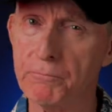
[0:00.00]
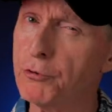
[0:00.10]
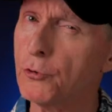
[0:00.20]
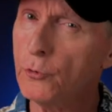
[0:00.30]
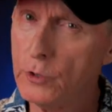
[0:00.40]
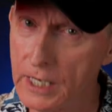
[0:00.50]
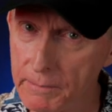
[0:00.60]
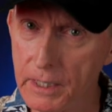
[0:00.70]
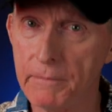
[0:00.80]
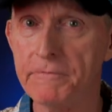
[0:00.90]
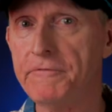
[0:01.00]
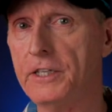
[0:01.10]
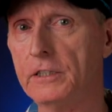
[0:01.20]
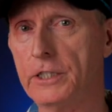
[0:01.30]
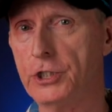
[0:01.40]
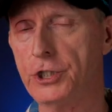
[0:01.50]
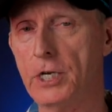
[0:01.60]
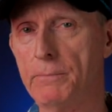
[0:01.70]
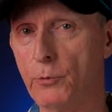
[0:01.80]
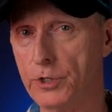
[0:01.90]
premium-feeling
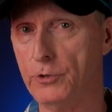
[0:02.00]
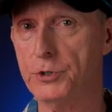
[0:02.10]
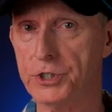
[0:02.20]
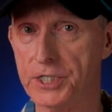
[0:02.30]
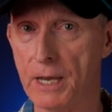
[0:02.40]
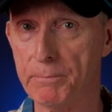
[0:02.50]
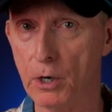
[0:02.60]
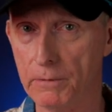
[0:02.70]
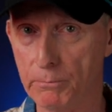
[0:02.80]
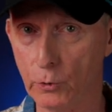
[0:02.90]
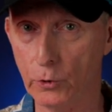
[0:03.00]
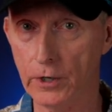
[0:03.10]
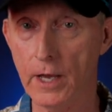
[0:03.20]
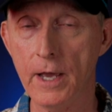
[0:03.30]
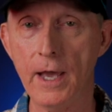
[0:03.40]
ship when you step on board.